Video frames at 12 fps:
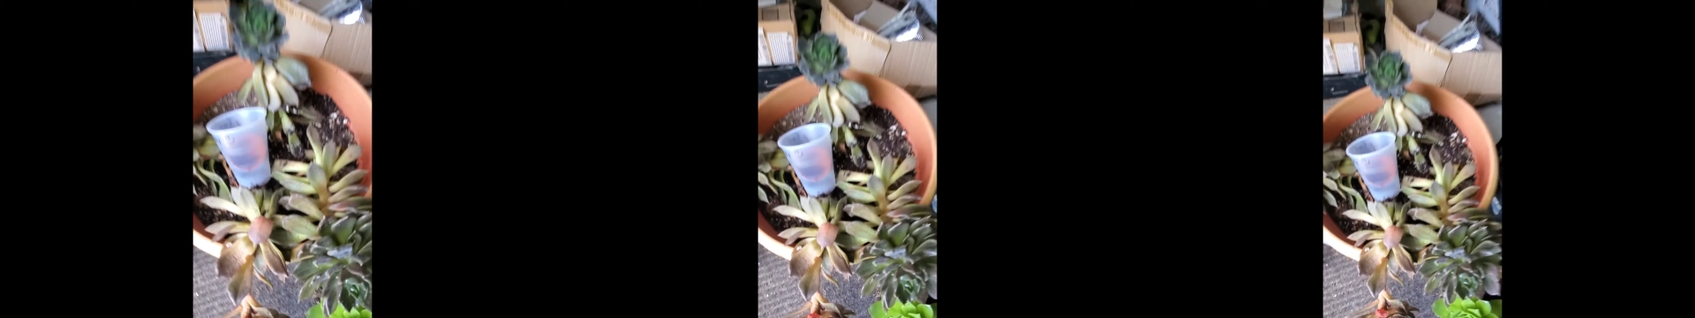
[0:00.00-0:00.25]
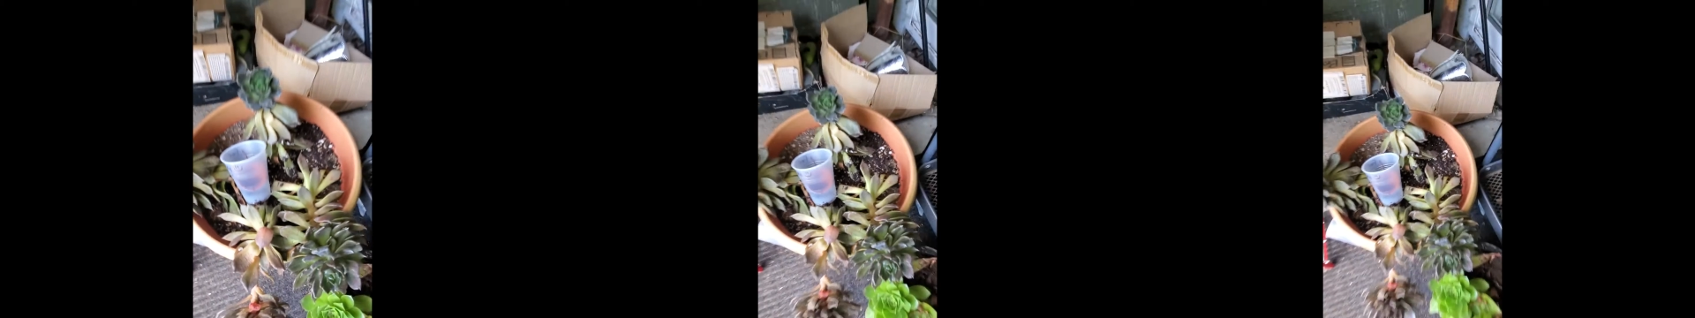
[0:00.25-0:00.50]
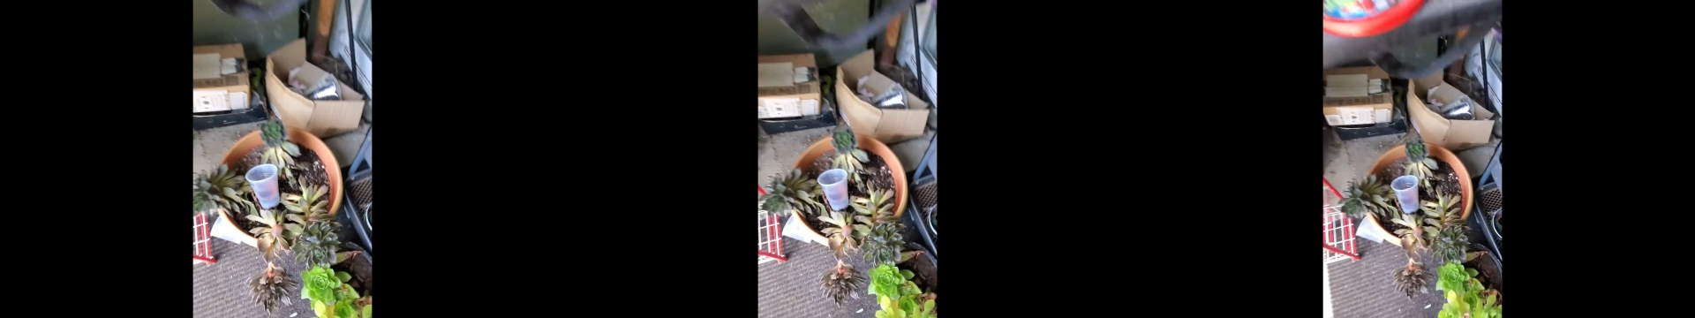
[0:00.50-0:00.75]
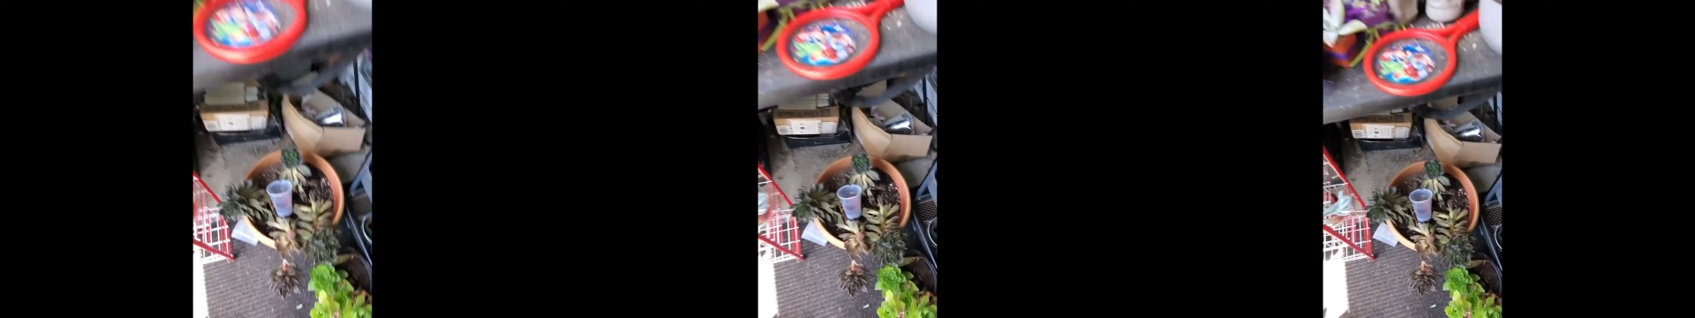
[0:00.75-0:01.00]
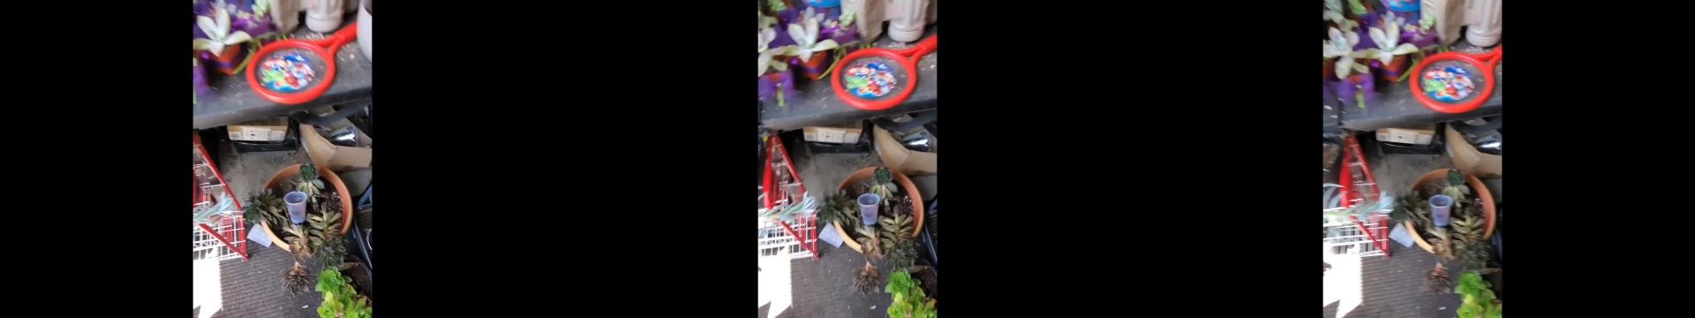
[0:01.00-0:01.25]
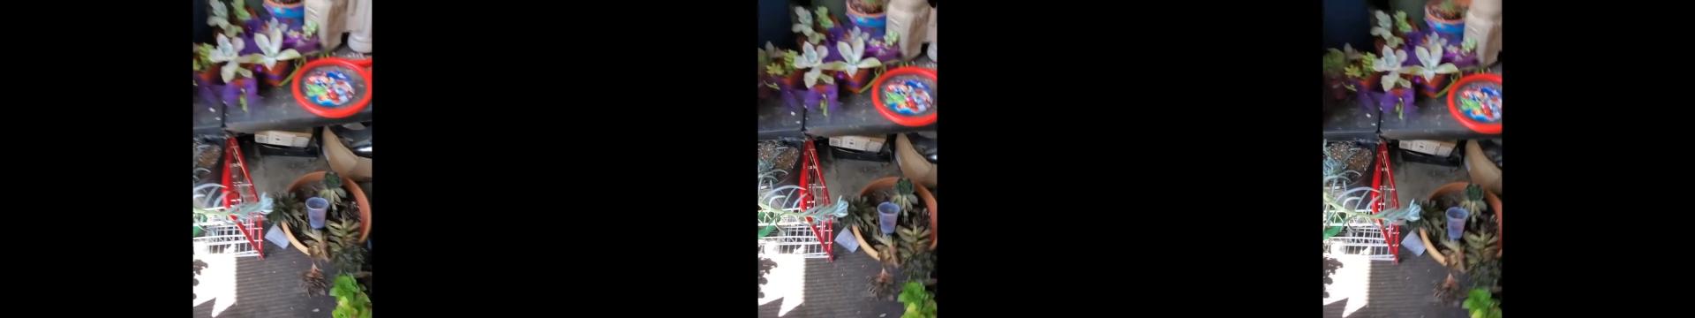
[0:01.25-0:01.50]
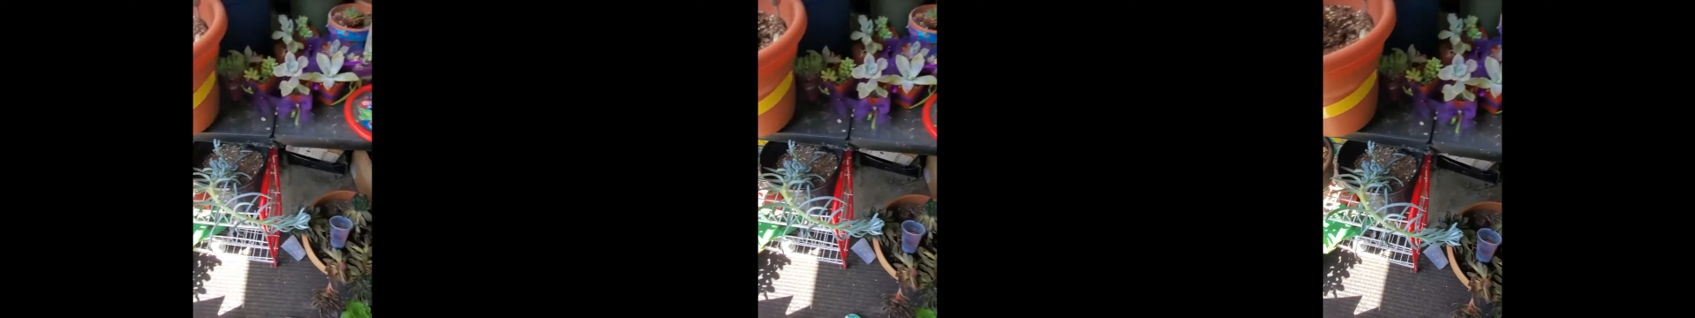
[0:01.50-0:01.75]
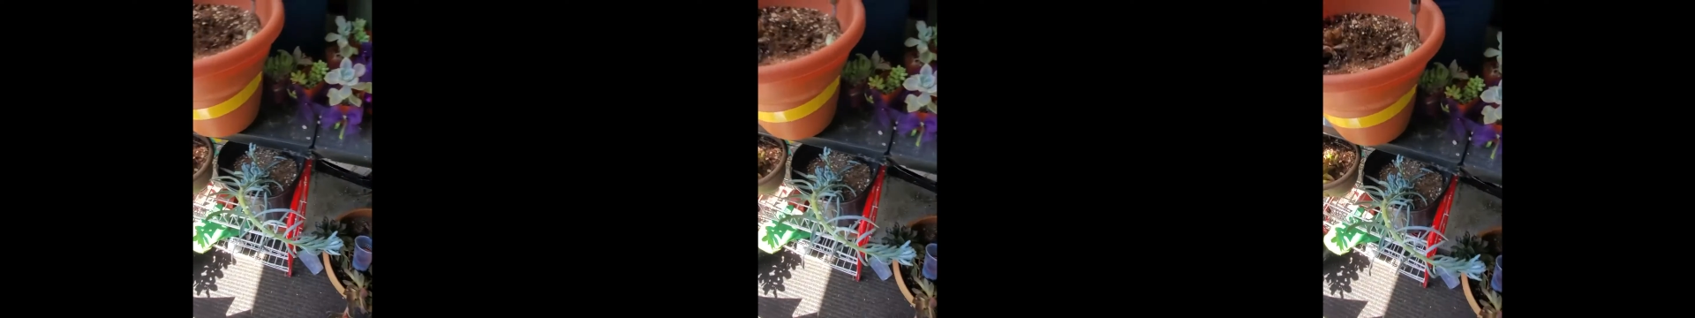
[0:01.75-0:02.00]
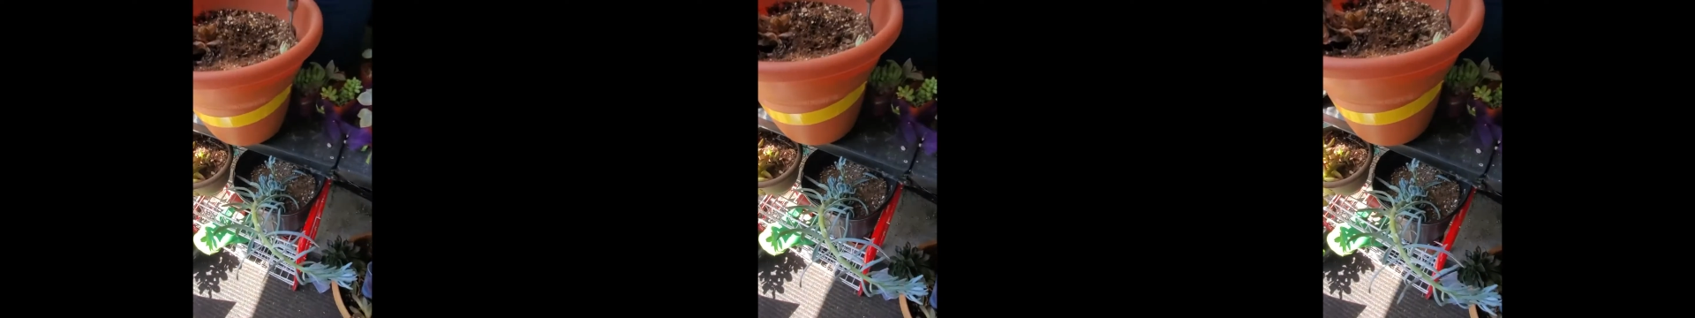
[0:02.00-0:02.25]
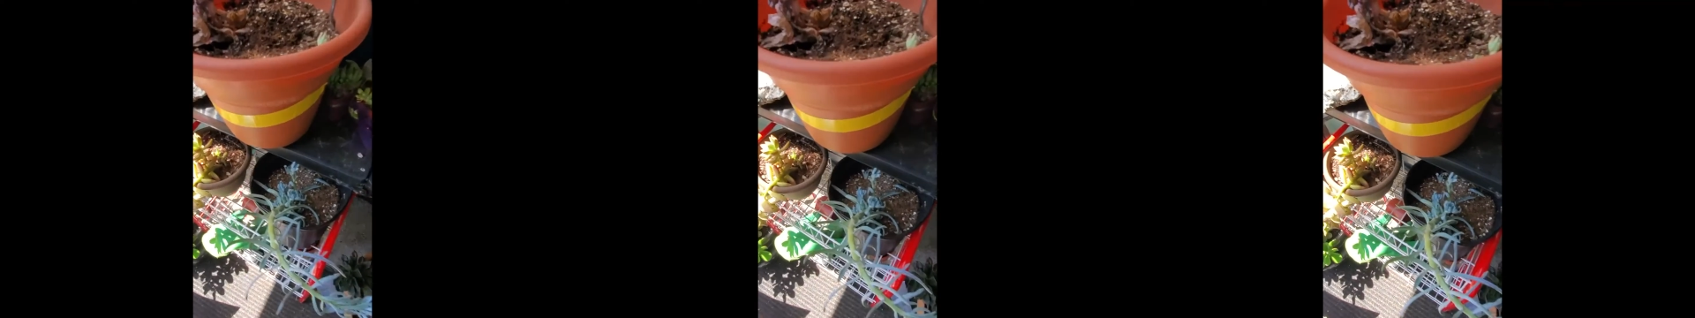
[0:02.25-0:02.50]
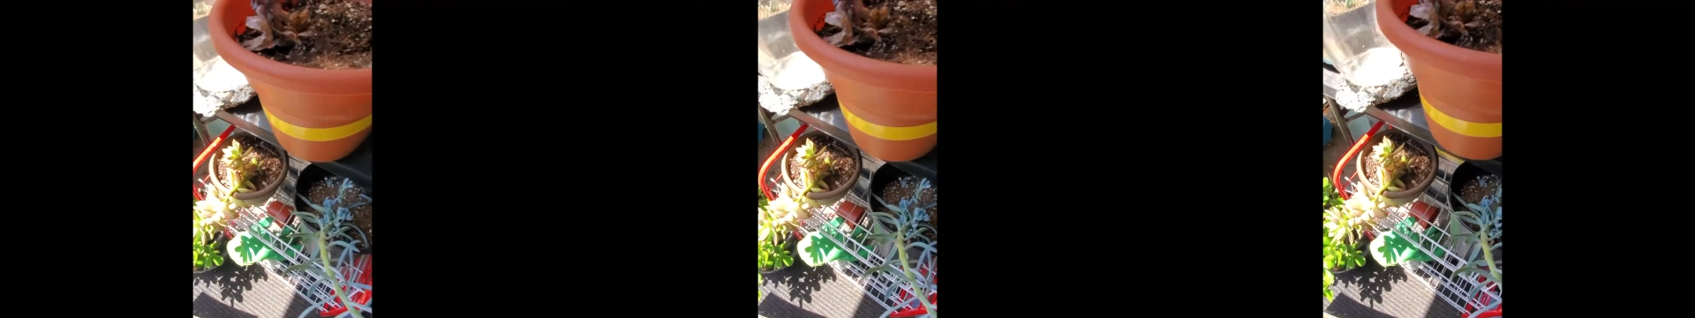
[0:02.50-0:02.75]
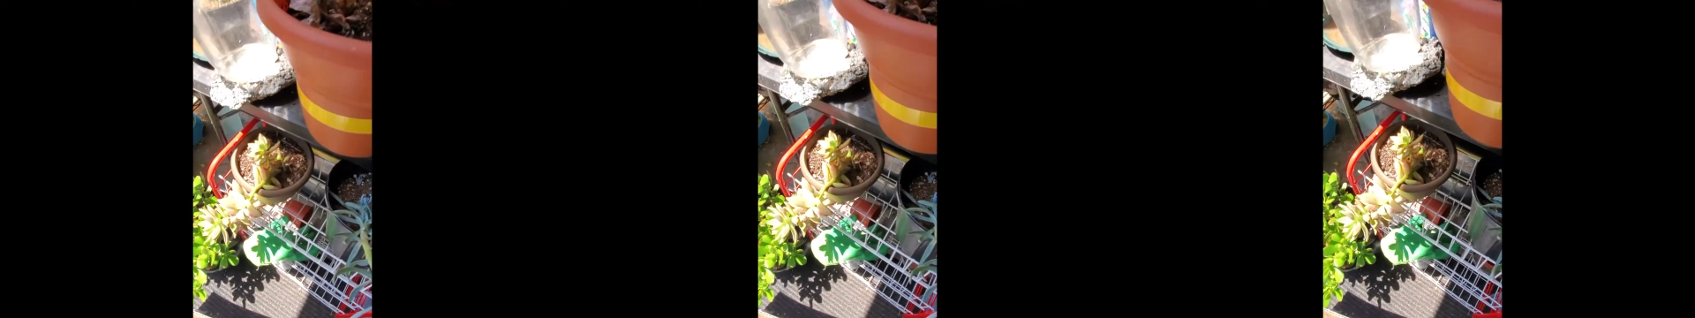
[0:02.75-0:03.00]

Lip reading: No face is visible, so there are no lips to read.